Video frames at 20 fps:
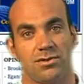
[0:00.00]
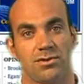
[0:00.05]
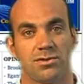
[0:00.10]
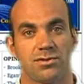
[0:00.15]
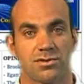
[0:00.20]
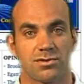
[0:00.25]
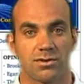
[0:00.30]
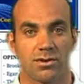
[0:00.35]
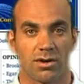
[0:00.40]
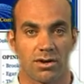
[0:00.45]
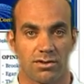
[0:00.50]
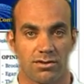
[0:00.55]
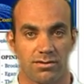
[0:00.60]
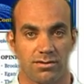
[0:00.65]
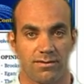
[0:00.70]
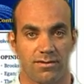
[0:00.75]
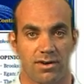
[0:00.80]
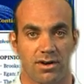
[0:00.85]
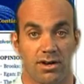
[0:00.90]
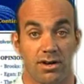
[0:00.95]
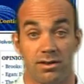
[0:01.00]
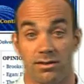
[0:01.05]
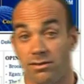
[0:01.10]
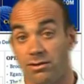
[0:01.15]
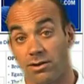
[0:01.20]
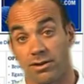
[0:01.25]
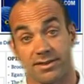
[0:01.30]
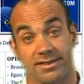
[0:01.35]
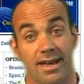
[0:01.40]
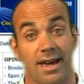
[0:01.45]
You used to go to the
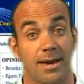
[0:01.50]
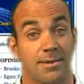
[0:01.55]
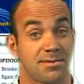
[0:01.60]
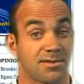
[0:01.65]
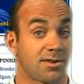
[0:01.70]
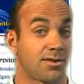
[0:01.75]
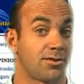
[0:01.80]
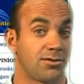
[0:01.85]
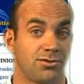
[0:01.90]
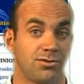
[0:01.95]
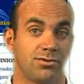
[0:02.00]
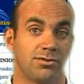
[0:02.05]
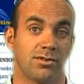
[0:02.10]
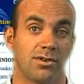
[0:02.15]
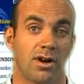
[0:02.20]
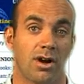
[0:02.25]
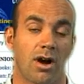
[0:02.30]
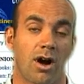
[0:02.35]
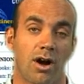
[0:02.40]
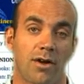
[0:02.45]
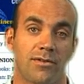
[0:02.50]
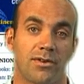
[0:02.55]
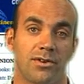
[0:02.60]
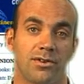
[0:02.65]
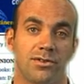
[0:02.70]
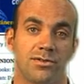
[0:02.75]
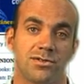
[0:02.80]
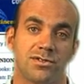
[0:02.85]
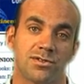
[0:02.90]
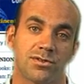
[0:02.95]
New York Times or to other
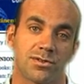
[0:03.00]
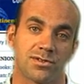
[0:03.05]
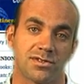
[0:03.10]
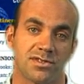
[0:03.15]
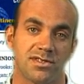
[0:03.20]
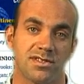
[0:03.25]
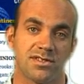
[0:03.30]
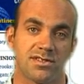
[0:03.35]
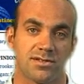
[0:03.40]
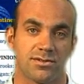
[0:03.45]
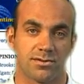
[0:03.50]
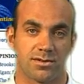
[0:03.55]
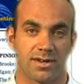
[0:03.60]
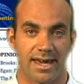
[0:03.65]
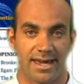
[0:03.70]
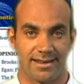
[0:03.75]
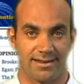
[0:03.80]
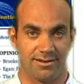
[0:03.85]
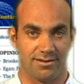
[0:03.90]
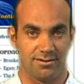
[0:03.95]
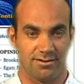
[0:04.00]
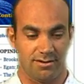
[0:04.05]
news sources to get,